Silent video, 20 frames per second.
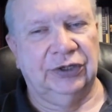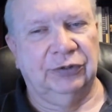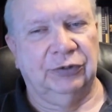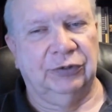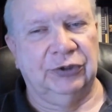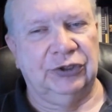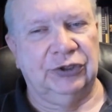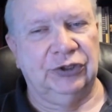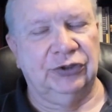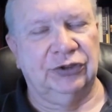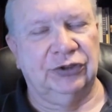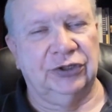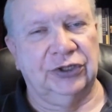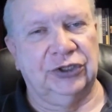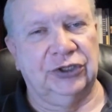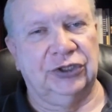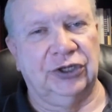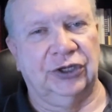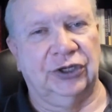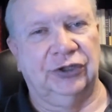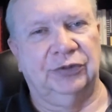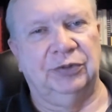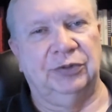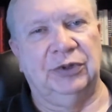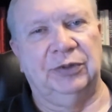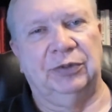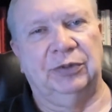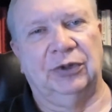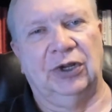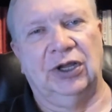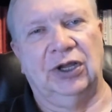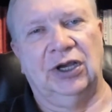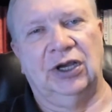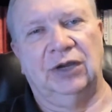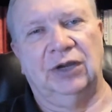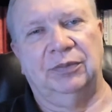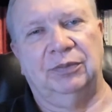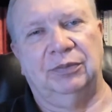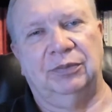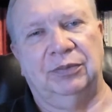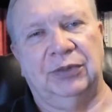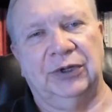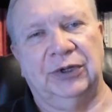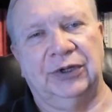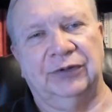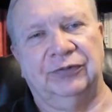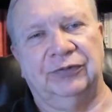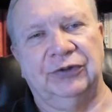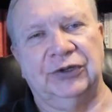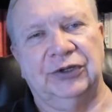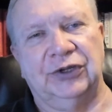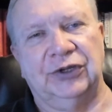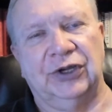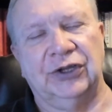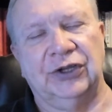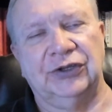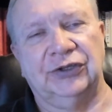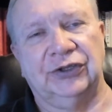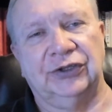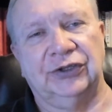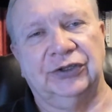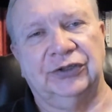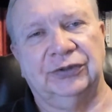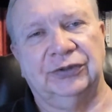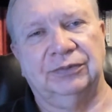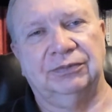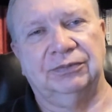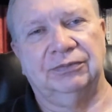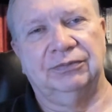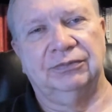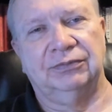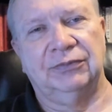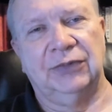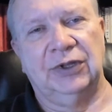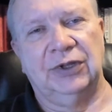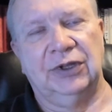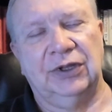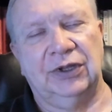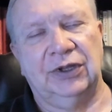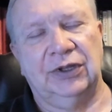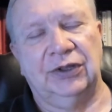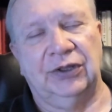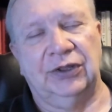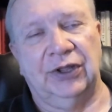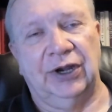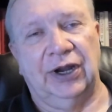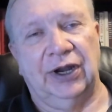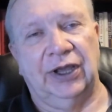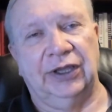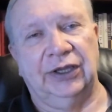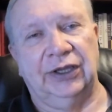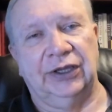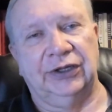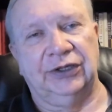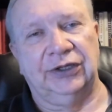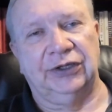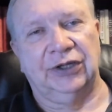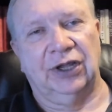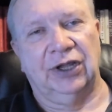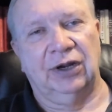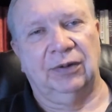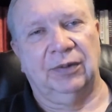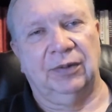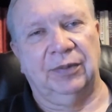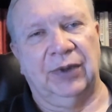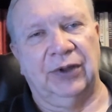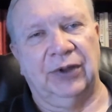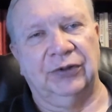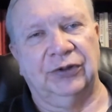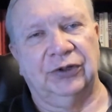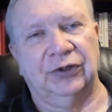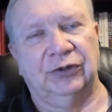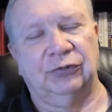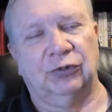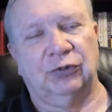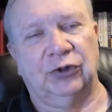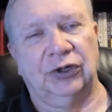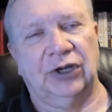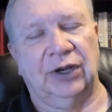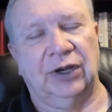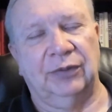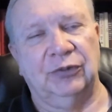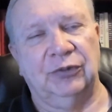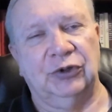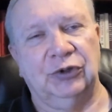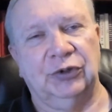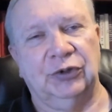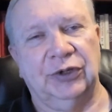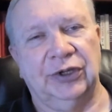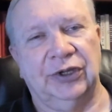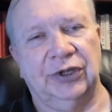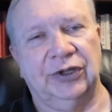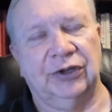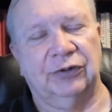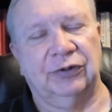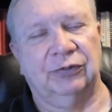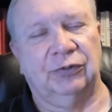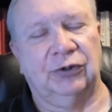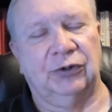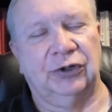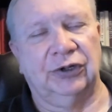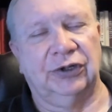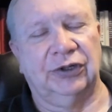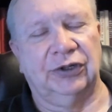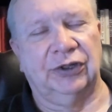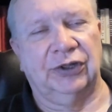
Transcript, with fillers: which usually shuts people up, but if it doesn't, then I get to tell them about the work I'm doing and the work